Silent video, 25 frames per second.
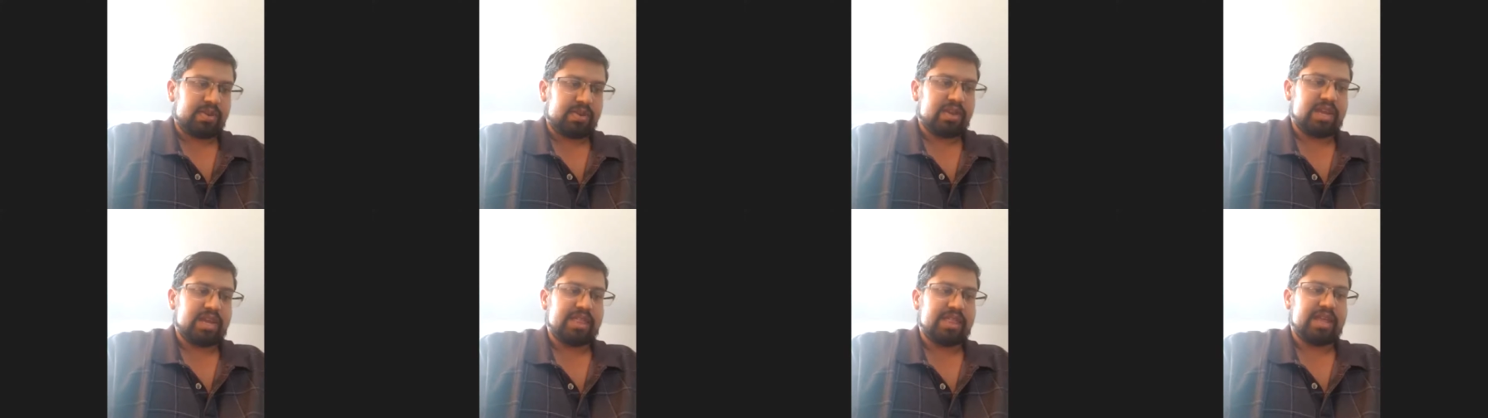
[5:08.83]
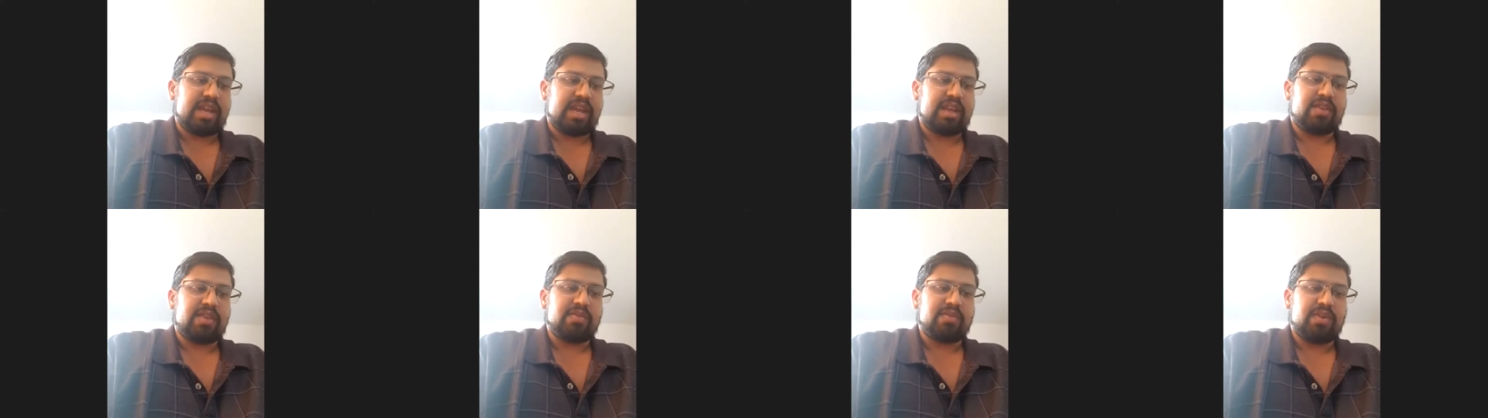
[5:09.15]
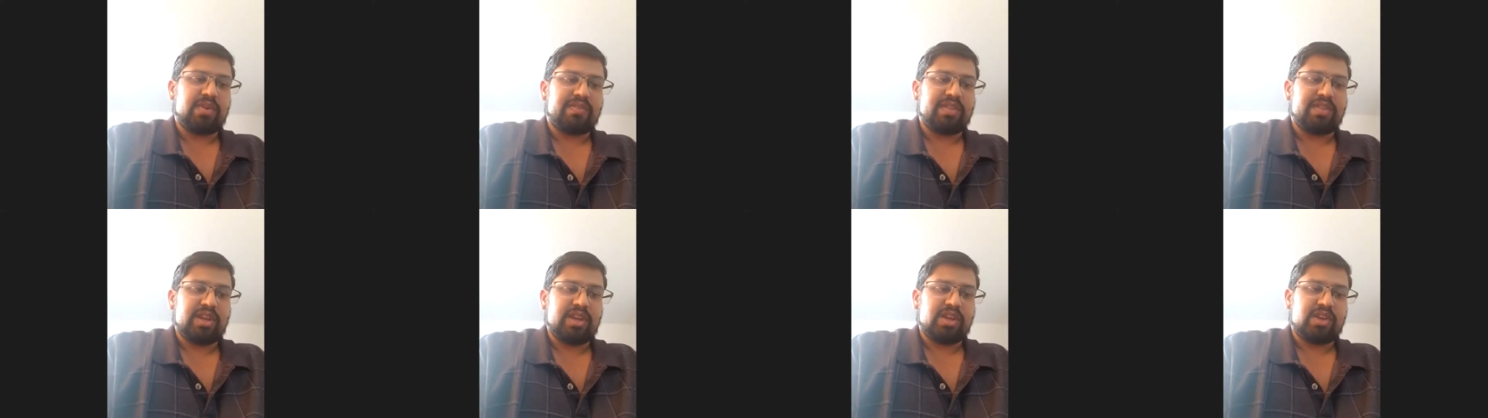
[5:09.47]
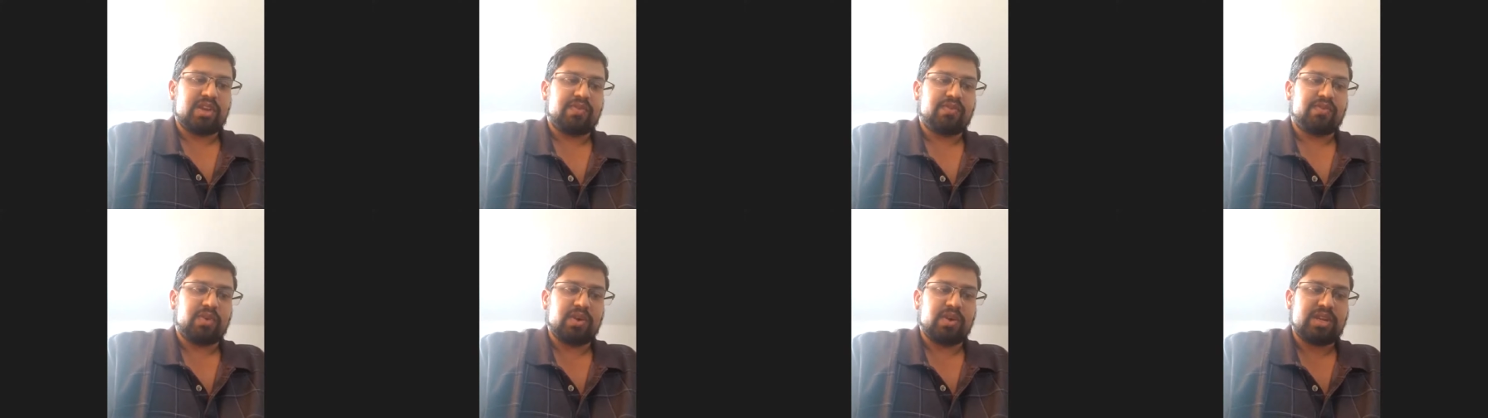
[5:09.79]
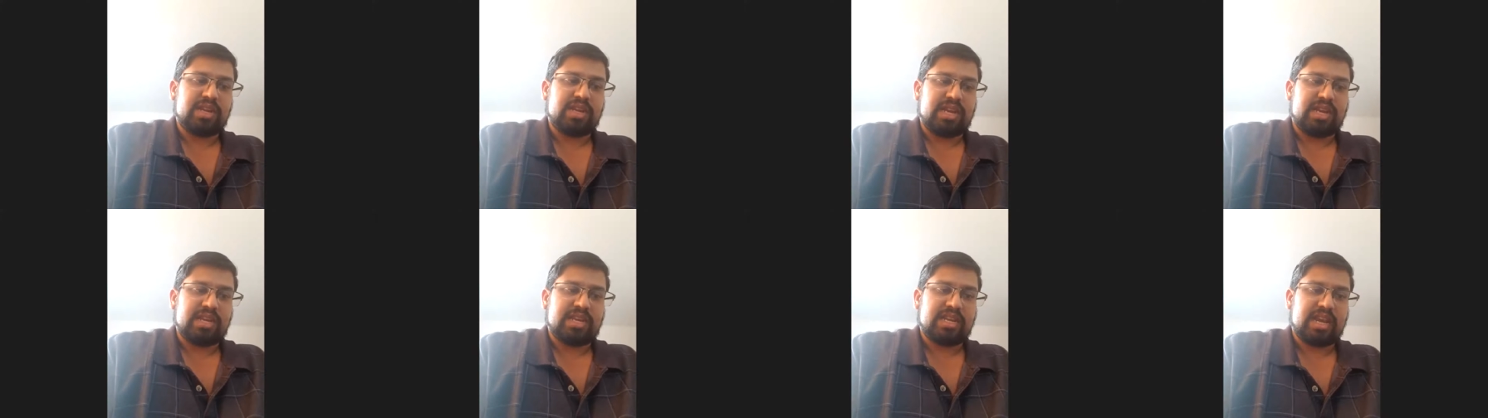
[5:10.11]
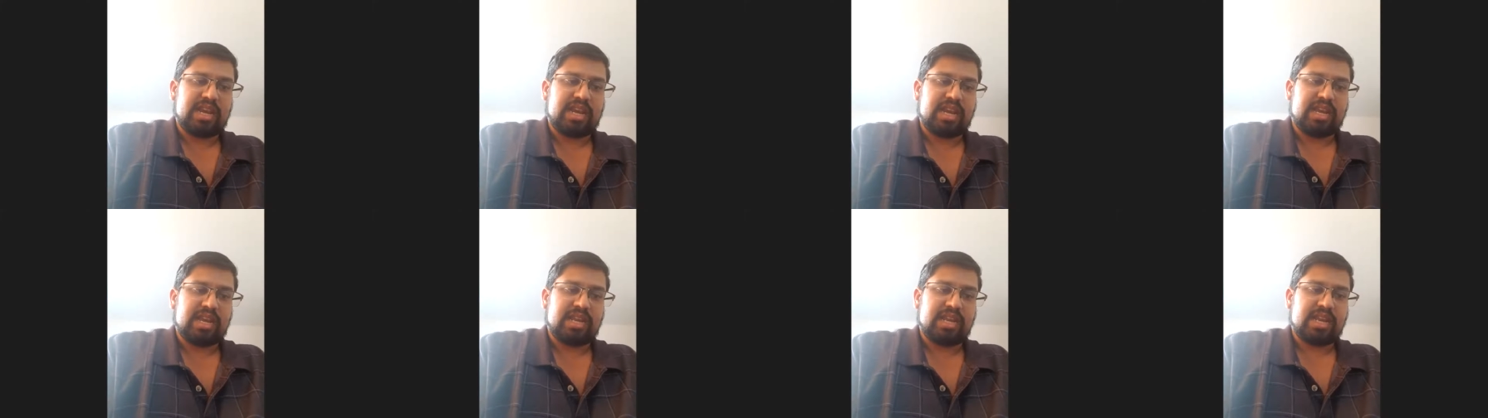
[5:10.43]
see that in Revelation 14
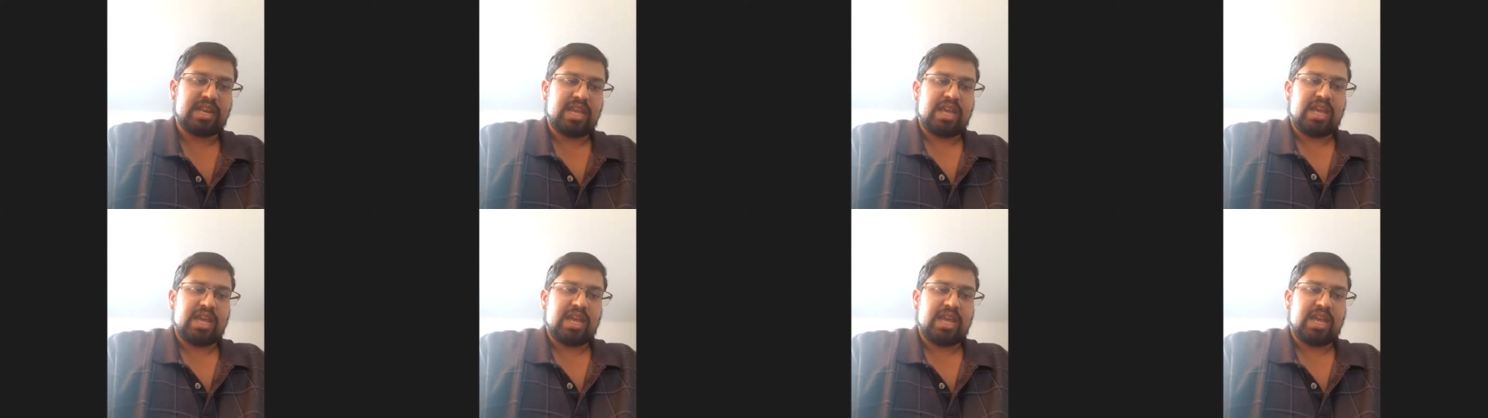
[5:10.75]
10